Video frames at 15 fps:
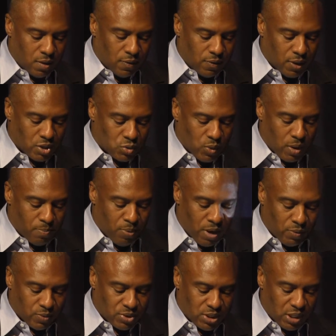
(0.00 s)
There's where
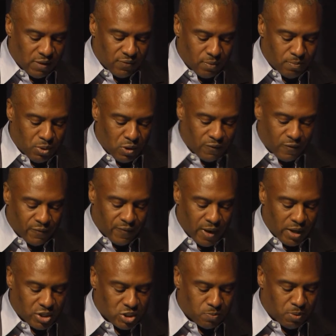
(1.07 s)
BREC received the beautiful
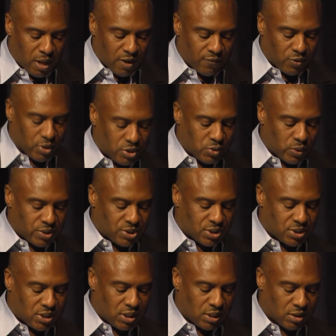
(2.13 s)
finalist plaque for the
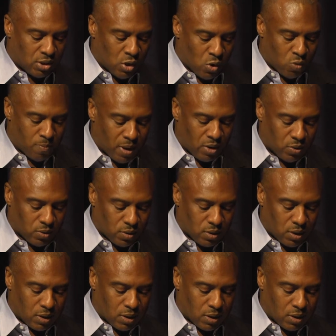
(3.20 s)
2016 gold medal